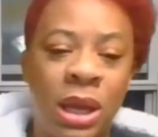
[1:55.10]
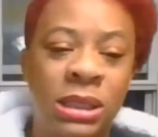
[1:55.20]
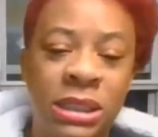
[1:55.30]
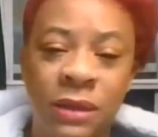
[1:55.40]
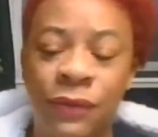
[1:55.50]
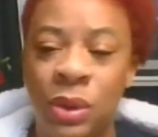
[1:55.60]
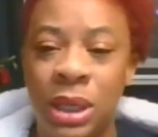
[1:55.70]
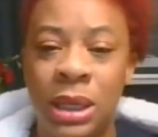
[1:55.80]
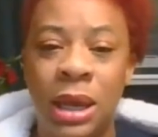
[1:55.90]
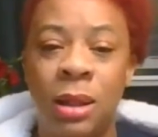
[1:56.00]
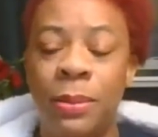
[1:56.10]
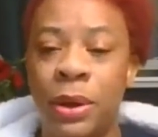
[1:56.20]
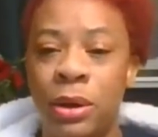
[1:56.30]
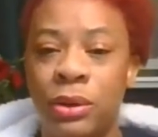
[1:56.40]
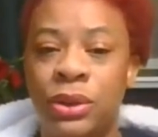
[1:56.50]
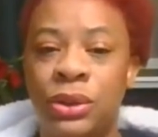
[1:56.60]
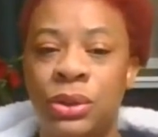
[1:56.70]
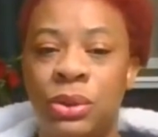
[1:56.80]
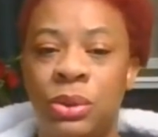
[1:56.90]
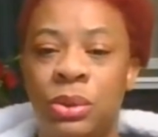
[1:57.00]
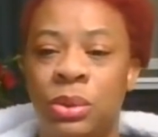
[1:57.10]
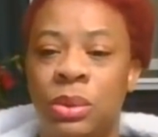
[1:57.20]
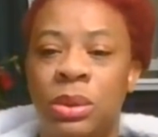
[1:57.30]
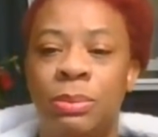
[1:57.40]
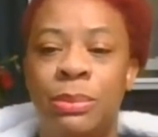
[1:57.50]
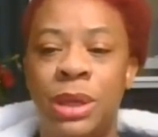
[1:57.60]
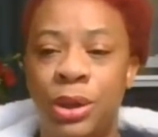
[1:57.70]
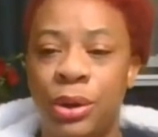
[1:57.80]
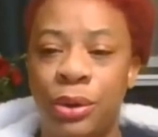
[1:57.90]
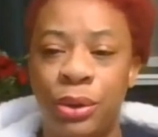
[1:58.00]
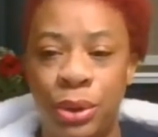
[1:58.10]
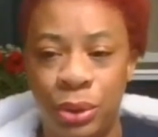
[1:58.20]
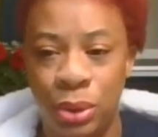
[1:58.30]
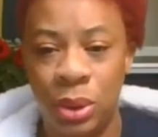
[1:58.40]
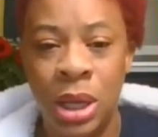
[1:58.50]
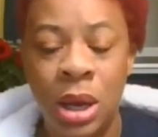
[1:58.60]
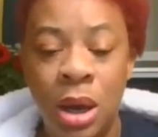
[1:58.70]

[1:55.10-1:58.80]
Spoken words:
see if you can help her to meet her goal